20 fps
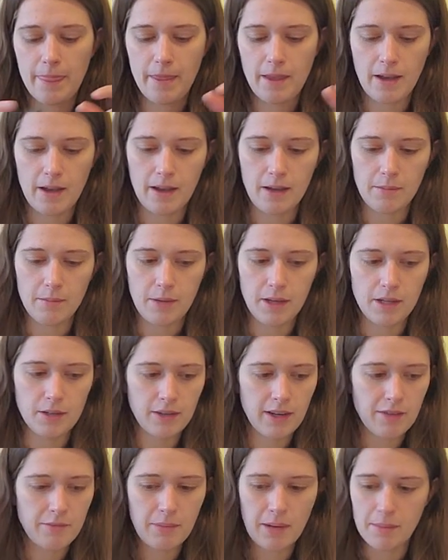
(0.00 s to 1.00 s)
I
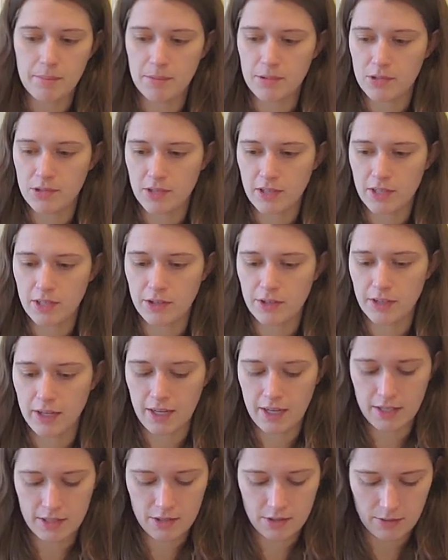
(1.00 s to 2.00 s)
don't have peppers on here
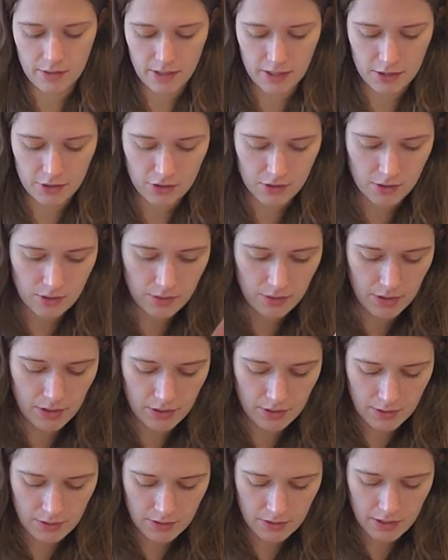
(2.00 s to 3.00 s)
yet, so I can just go
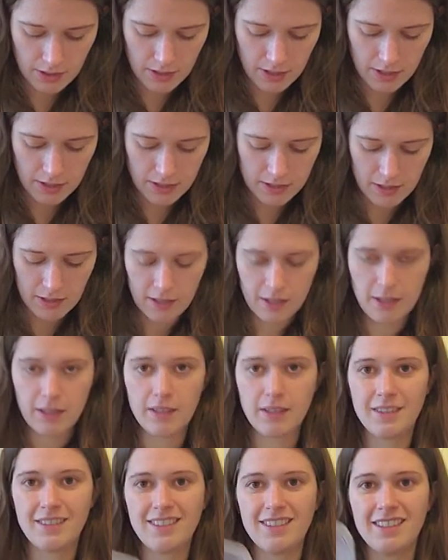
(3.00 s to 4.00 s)
here. And
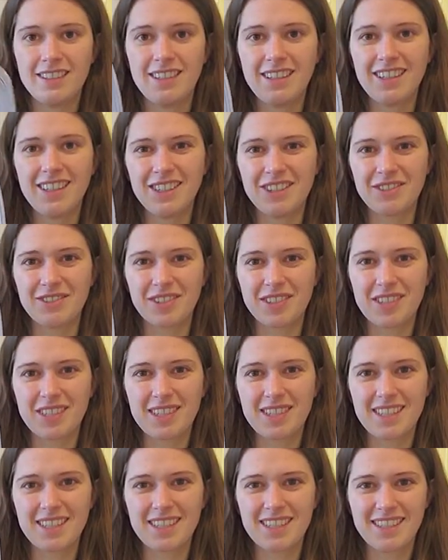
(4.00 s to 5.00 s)
here you go,
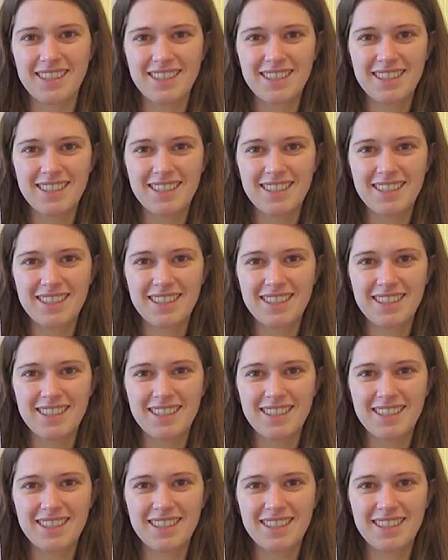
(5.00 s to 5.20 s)
first